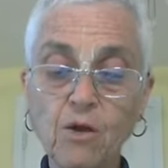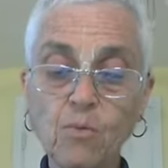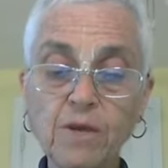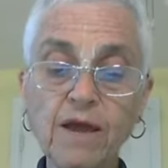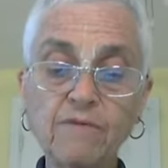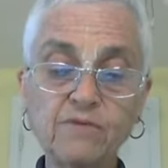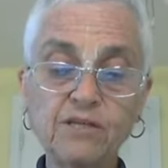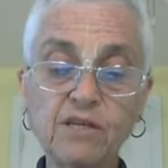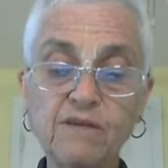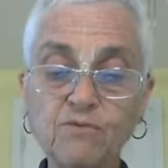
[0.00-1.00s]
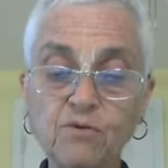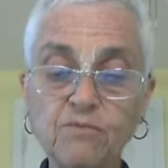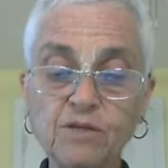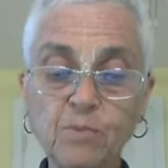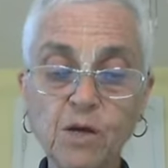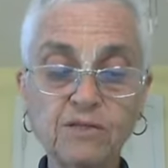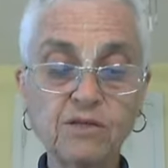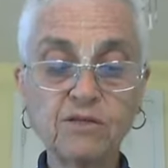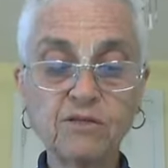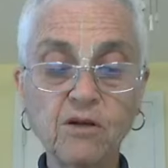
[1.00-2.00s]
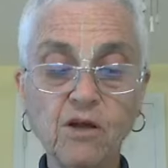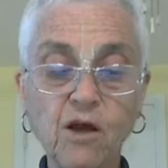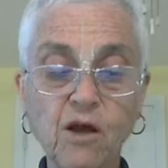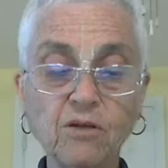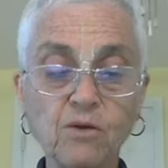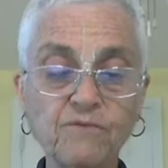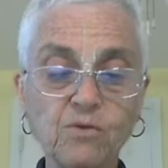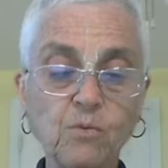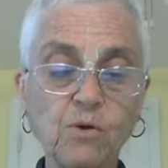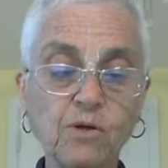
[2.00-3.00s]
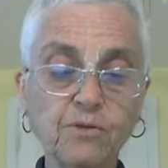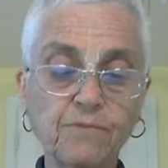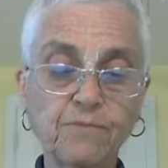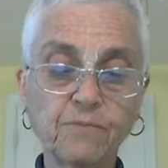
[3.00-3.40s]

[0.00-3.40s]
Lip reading: we have received good responses all over the world.